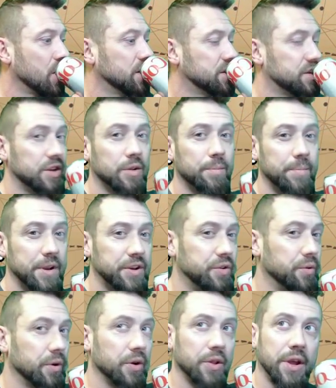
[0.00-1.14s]
Still a bit
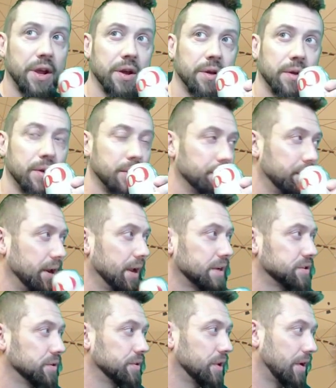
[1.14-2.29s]
too early. But next
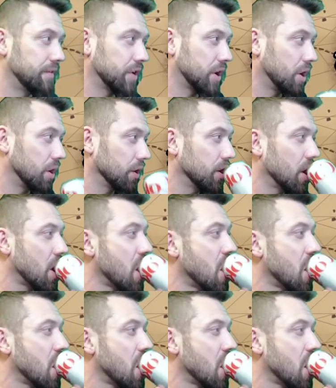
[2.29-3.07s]
turn they'll have a card.